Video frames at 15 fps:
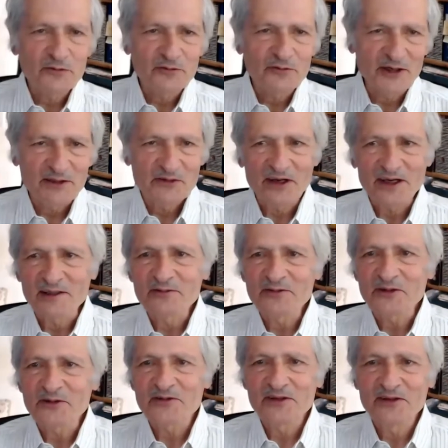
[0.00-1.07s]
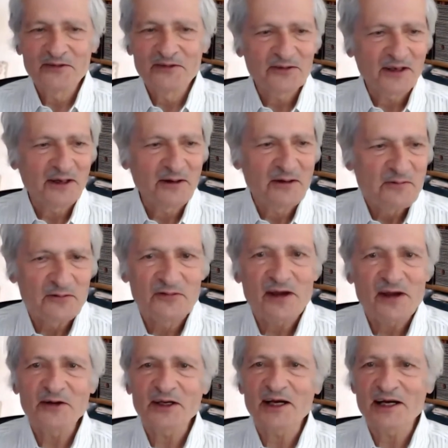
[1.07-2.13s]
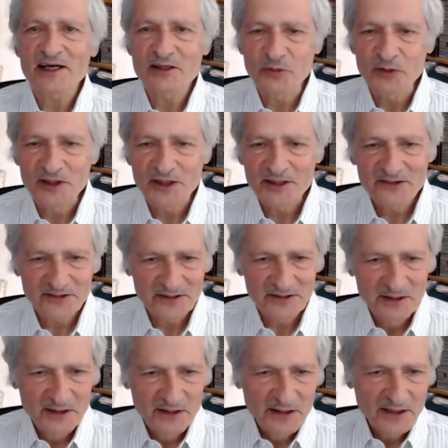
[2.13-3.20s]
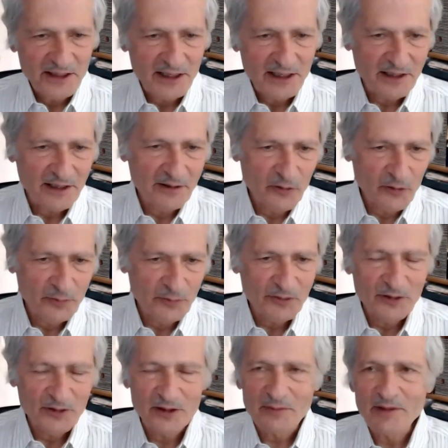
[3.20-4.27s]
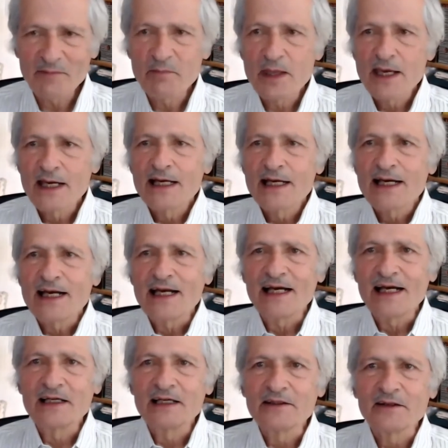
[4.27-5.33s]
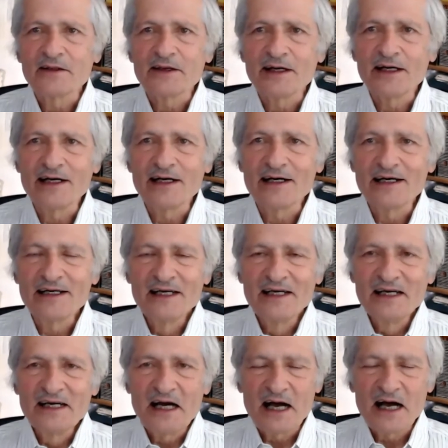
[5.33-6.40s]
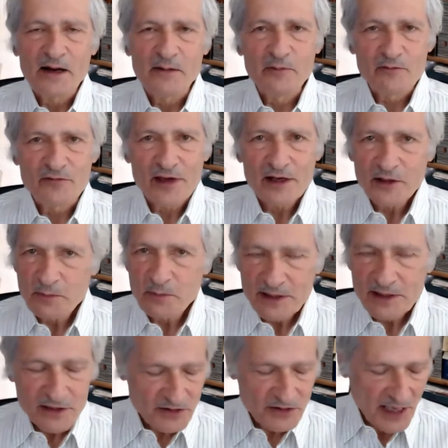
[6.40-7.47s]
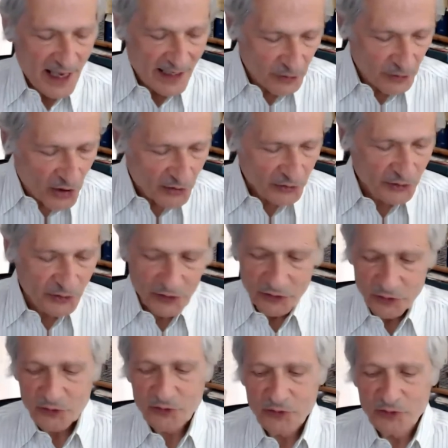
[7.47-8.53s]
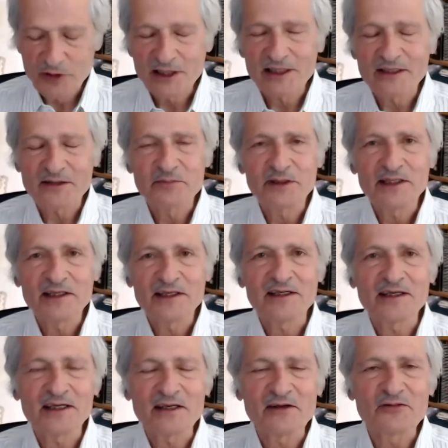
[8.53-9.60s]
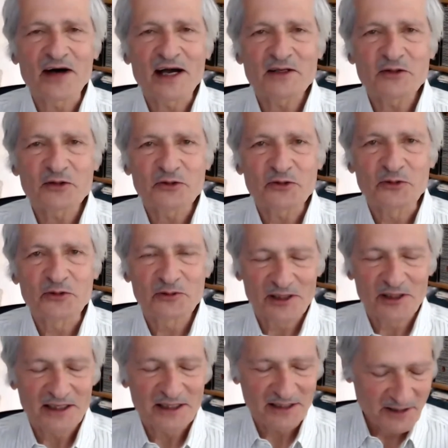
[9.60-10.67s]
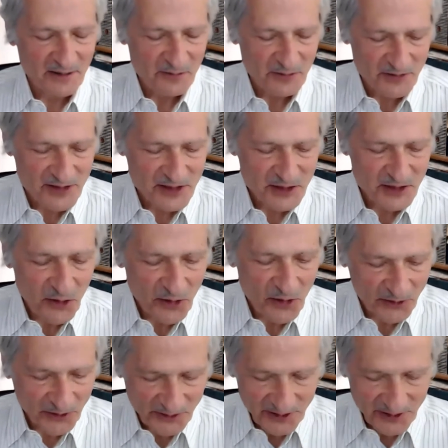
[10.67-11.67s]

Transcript: much, Anna, for these uh, very kind words. I hope you hear me. And uh, I'm very pleased and honored to uh, be invited to uh, give you this talk.